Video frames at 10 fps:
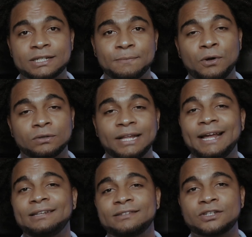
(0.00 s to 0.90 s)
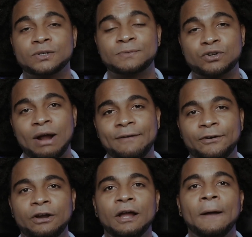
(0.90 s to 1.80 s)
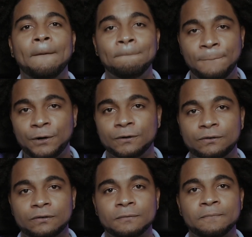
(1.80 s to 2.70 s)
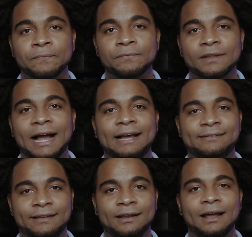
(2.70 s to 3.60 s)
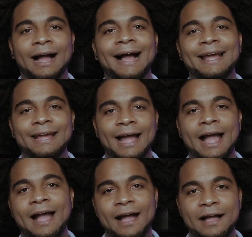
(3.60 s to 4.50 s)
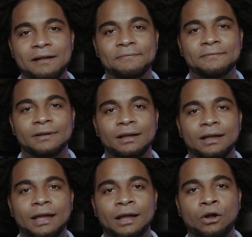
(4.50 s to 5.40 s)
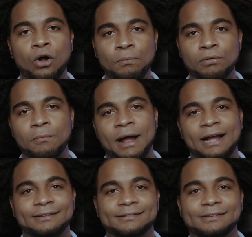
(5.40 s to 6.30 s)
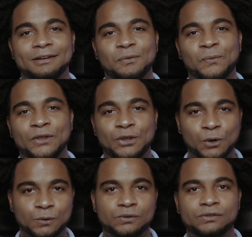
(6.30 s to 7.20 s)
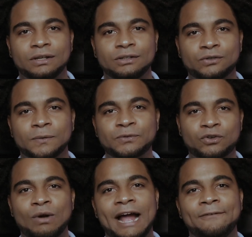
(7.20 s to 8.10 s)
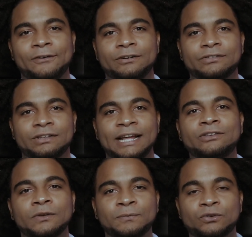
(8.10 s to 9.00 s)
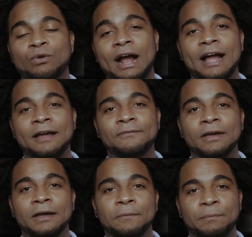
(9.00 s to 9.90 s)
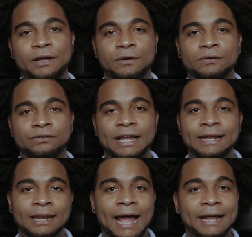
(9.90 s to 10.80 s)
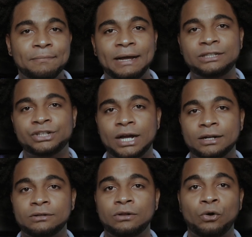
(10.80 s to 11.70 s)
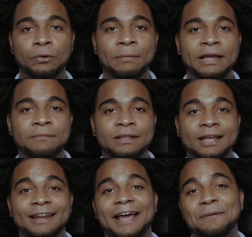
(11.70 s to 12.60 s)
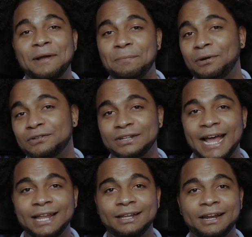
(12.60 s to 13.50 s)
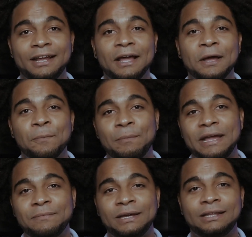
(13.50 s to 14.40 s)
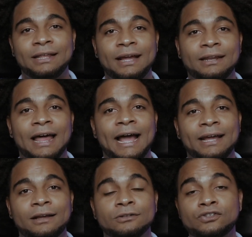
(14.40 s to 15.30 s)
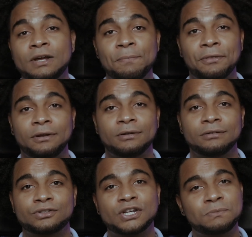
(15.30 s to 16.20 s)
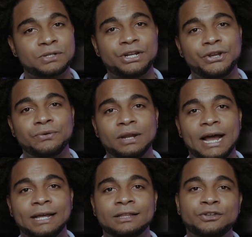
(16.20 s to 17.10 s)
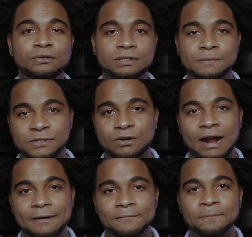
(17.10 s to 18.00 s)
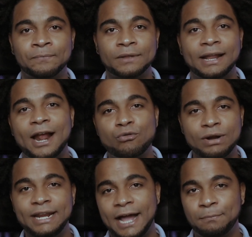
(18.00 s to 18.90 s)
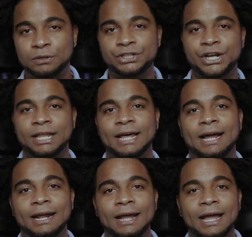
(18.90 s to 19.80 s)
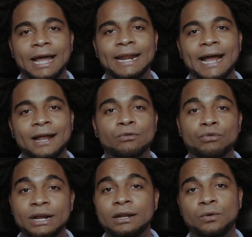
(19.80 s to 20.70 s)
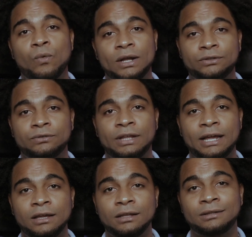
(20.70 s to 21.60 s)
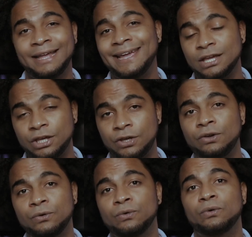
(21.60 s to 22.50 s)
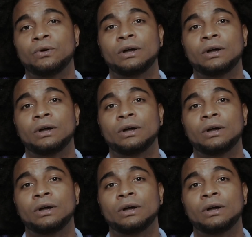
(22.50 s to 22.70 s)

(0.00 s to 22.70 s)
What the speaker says: small, 96 subscribers, but I said, I have a compromise with those subscribers. They subscribe because they like my channel, or maybe they like my personality, maybe they like something you like that you subscribe. And I really appreciate that. And I really want to thank you